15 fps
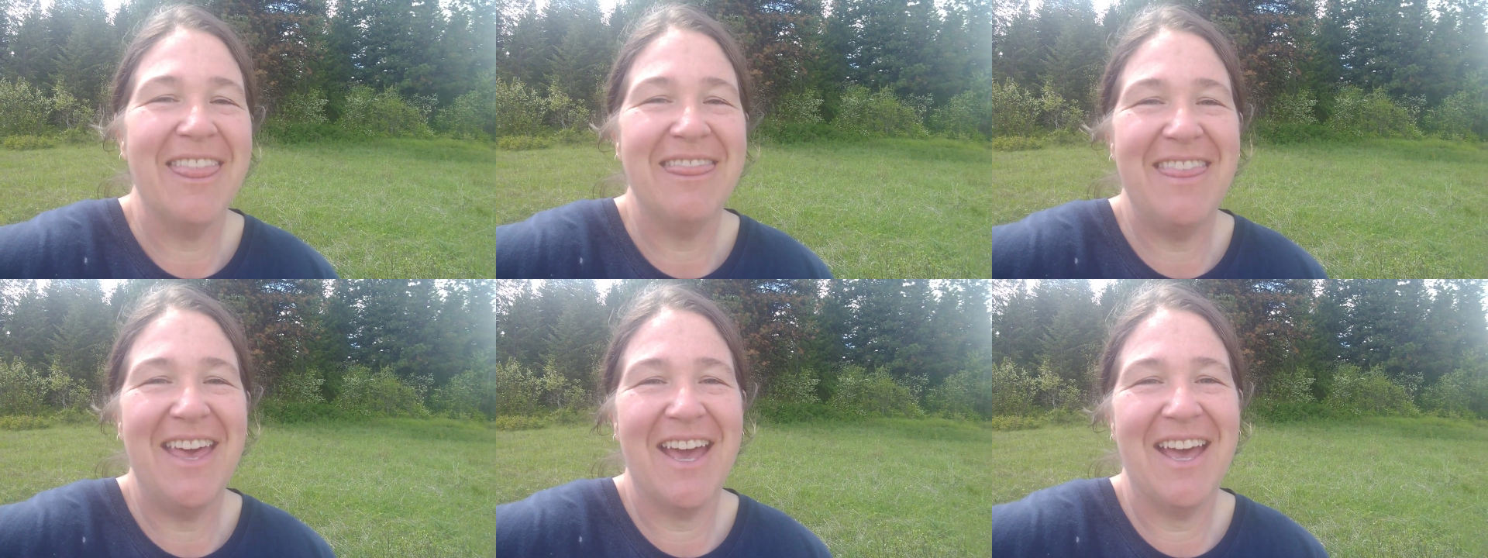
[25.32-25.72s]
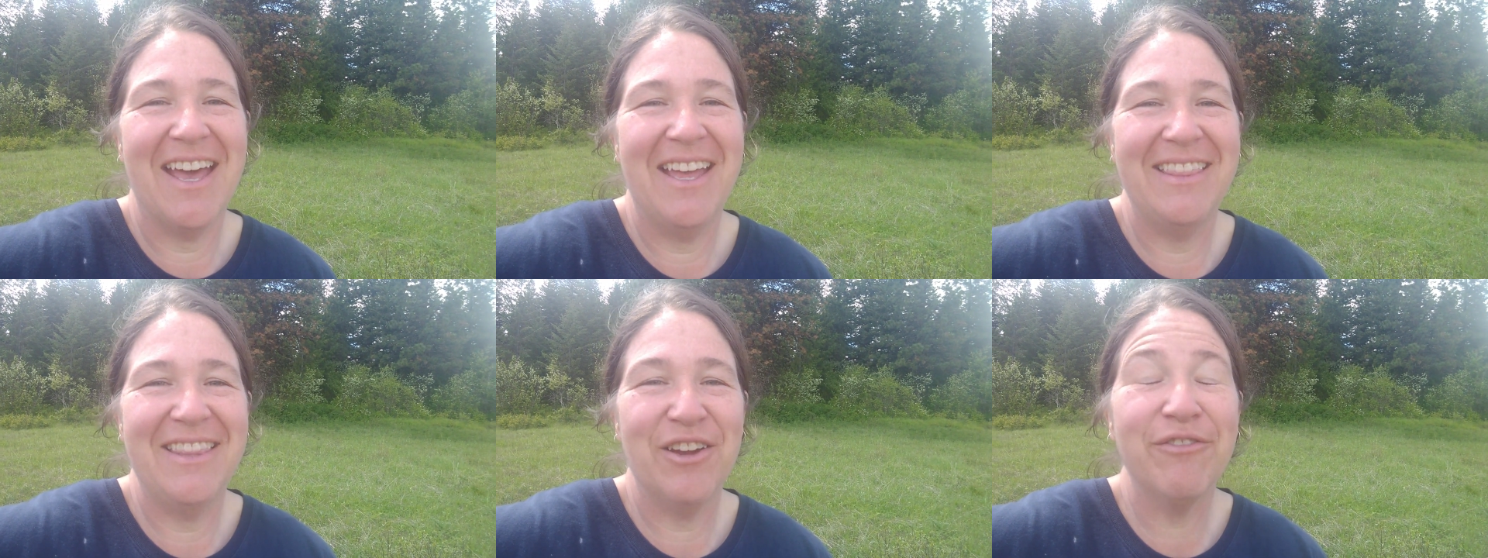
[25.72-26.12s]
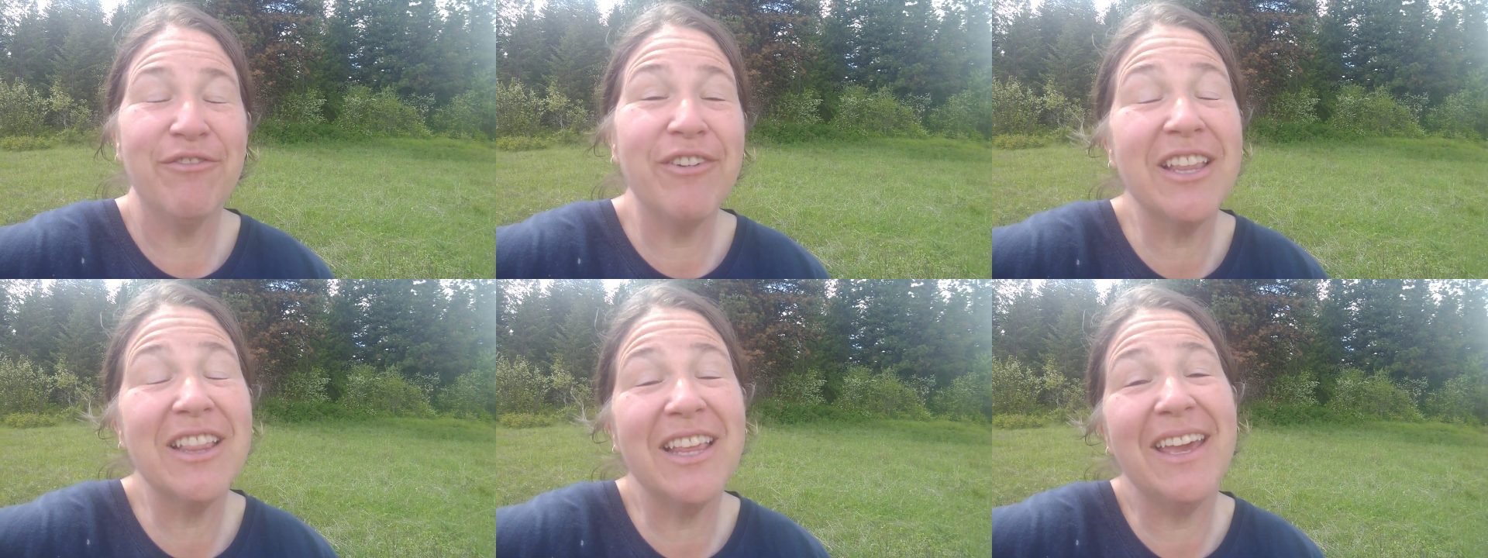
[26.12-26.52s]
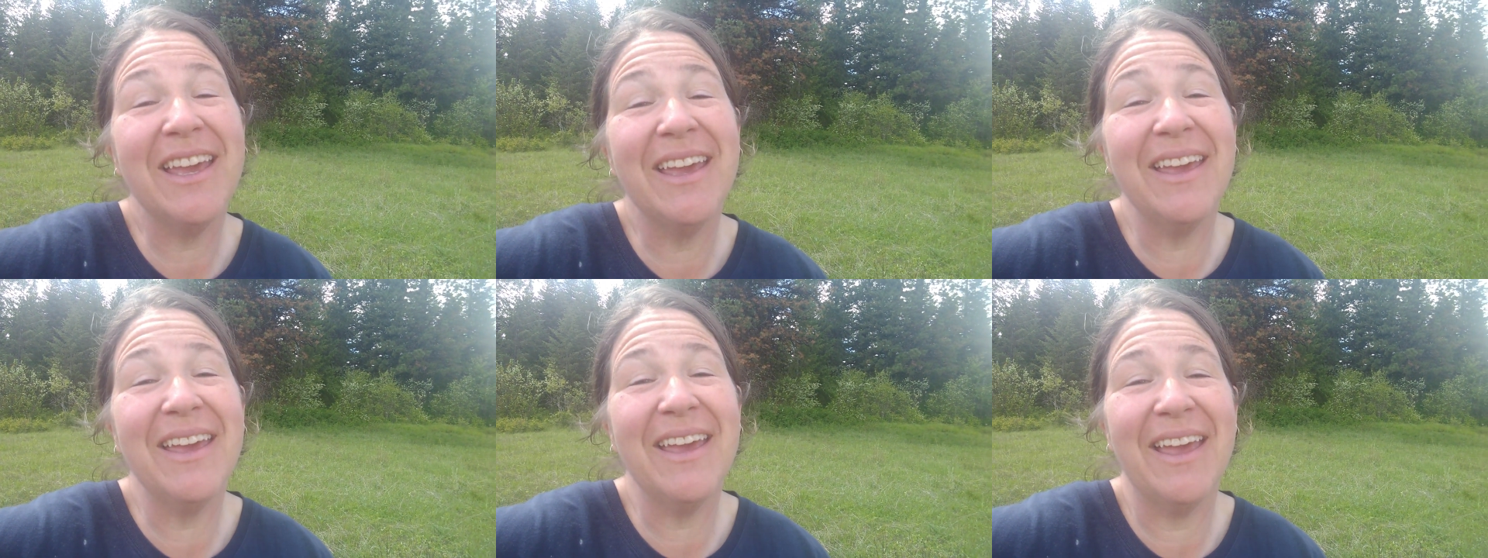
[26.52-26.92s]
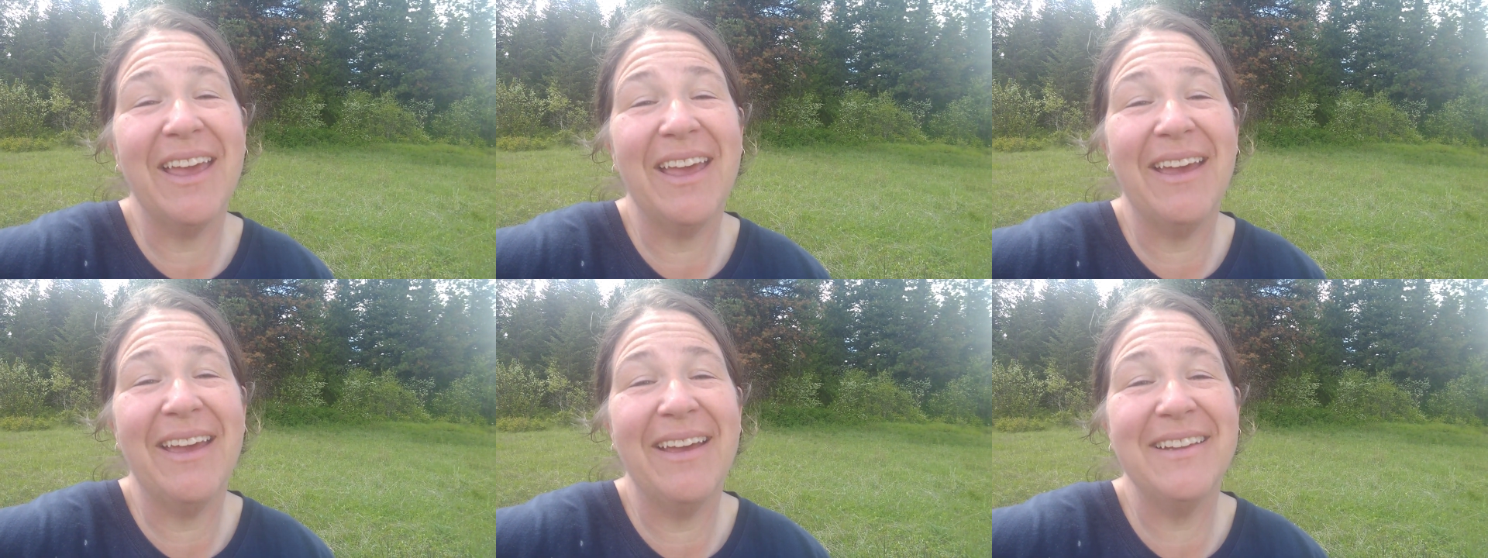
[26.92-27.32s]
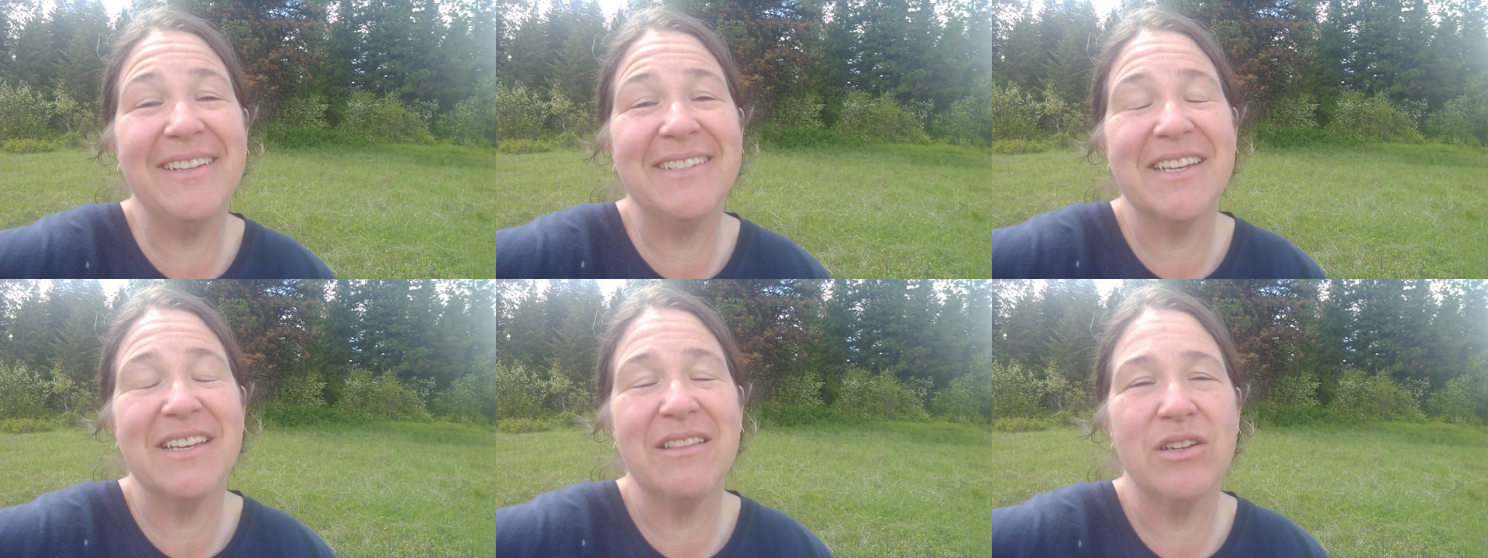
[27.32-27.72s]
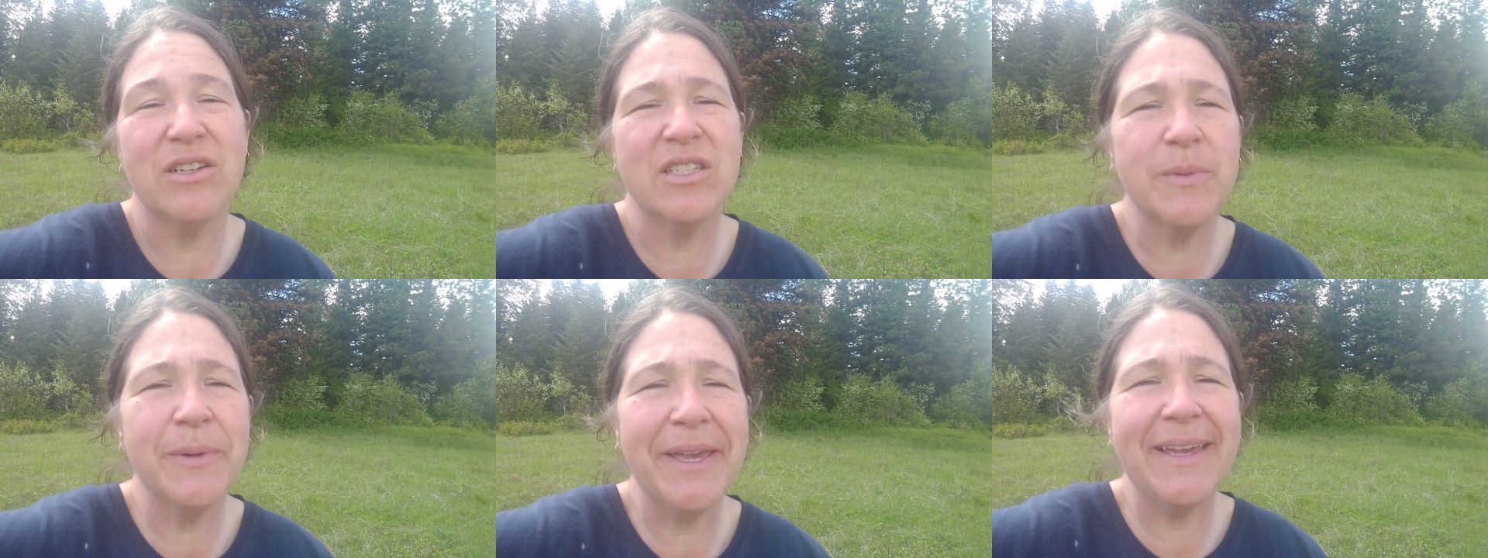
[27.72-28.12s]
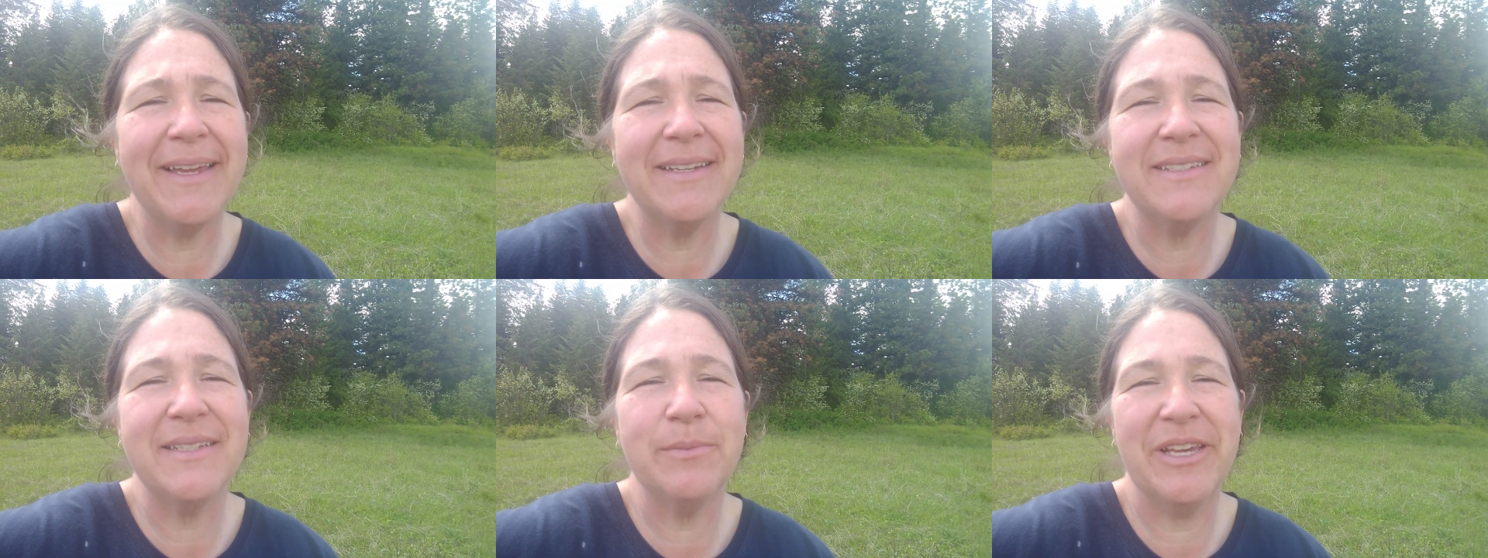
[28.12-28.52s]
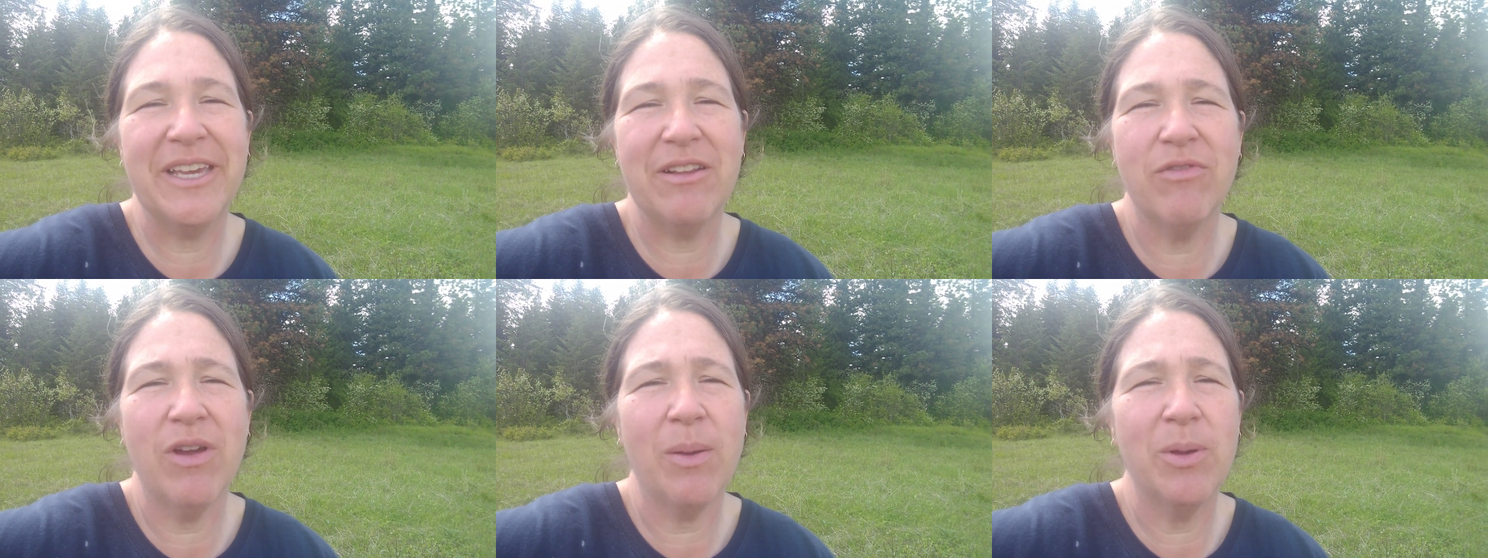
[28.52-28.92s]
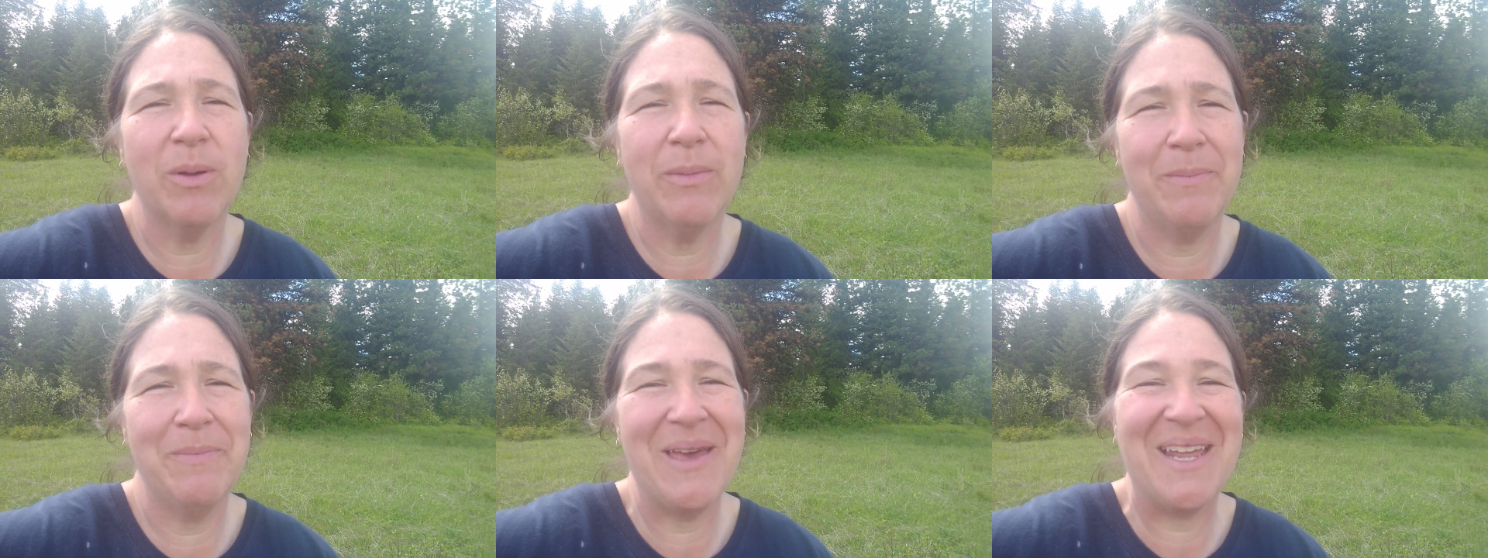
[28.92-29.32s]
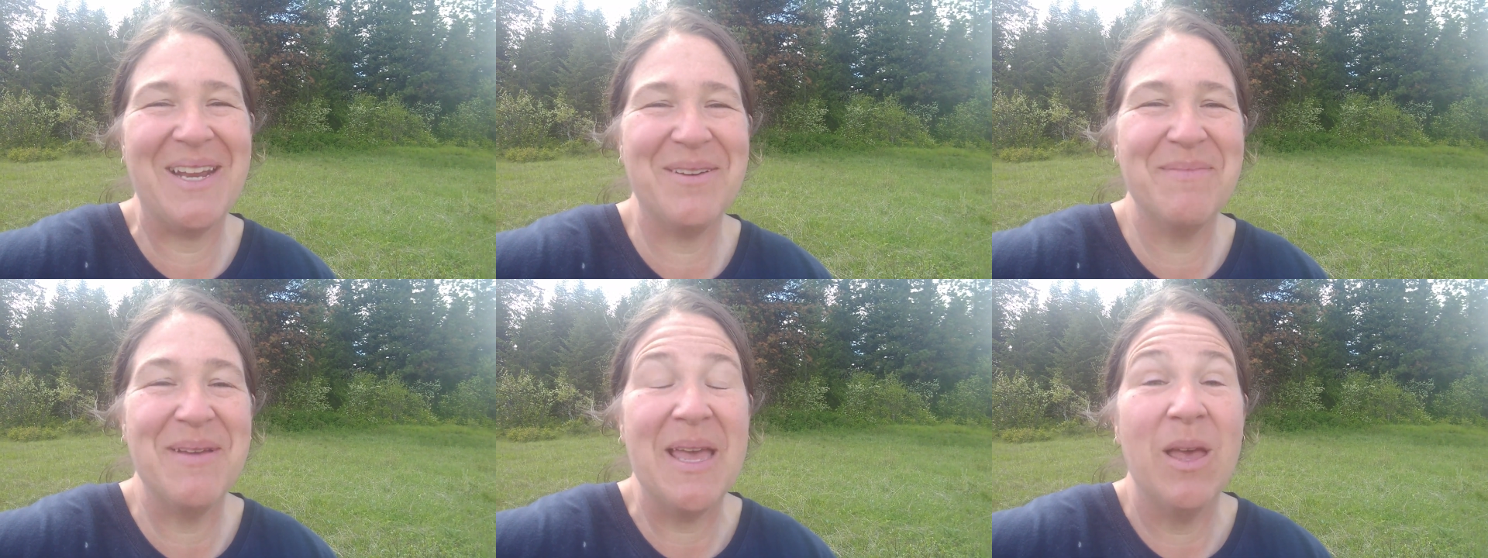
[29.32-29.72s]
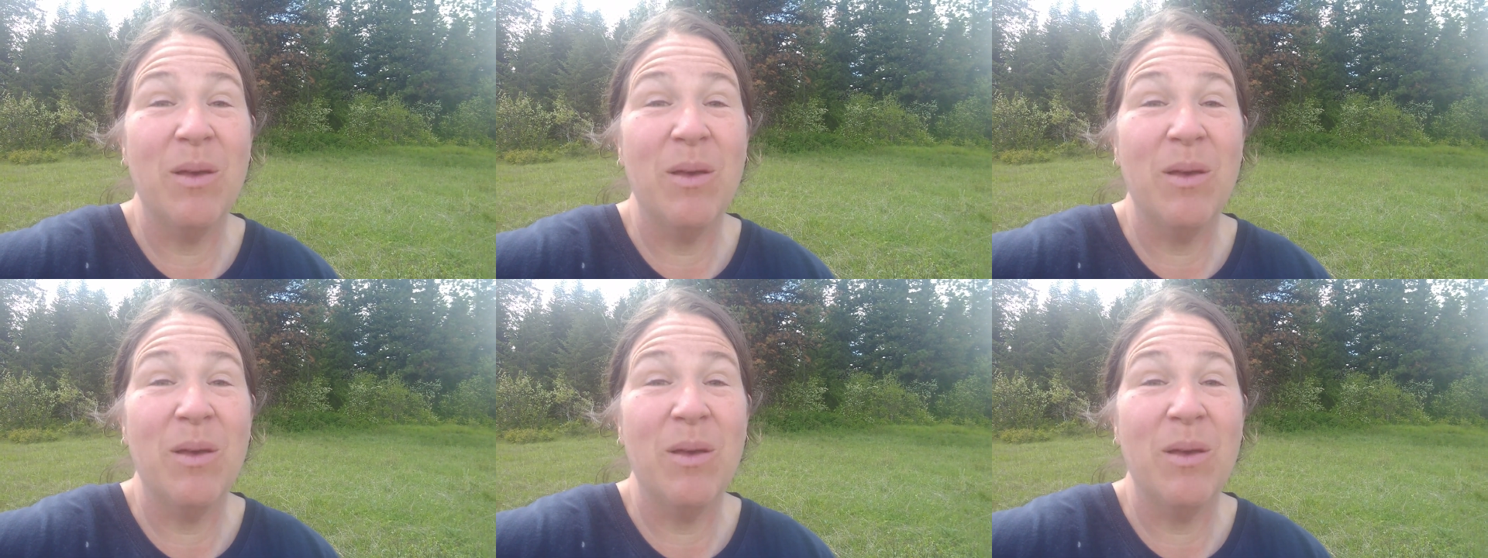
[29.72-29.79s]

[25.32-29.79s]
that they're friendly and they're sweet and we can rub them and pet them,